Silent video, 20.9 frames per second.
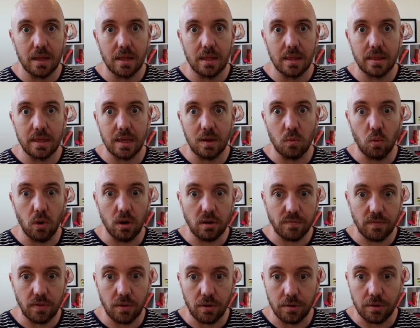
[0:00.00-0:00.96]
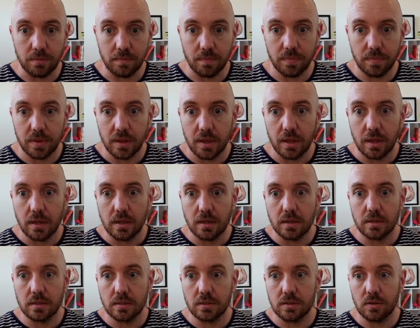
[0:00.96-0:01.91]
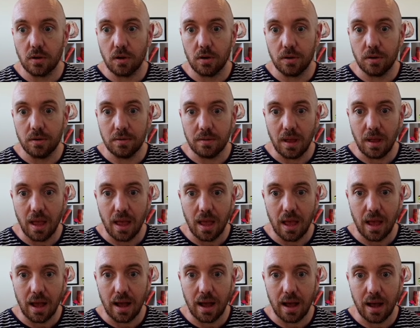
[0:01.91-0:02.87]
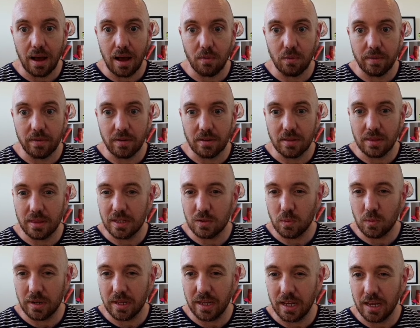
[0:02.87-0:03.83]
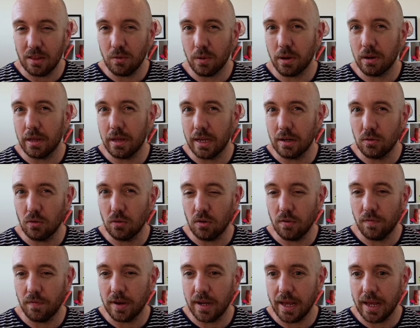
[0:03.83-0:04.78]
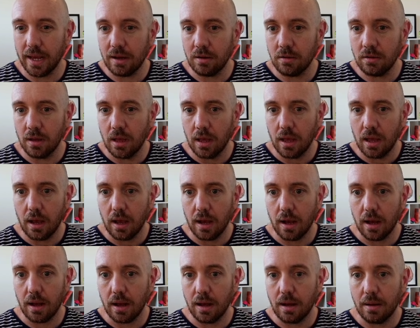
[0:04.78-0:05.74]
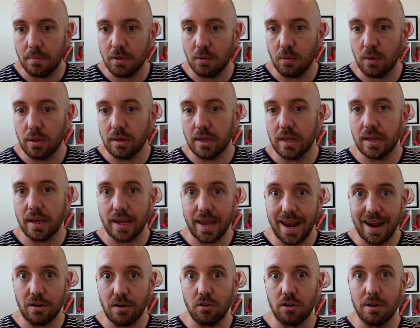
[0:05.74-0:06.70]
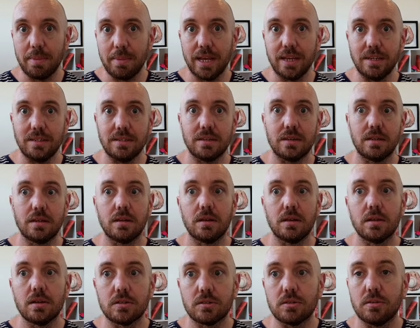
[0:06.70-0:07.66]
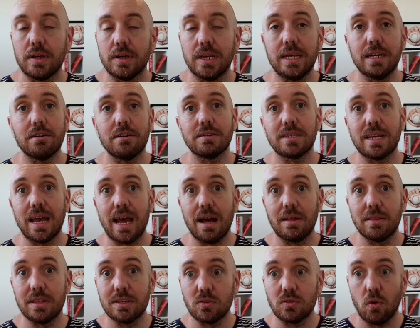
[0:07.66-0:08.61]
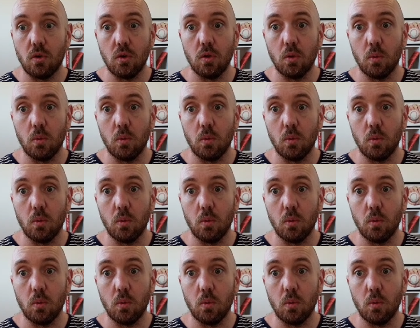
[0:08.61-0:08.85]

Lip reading: the workflow. So we've got this one here that we're going to ignore for now, but we're looking at category based. So here is how this all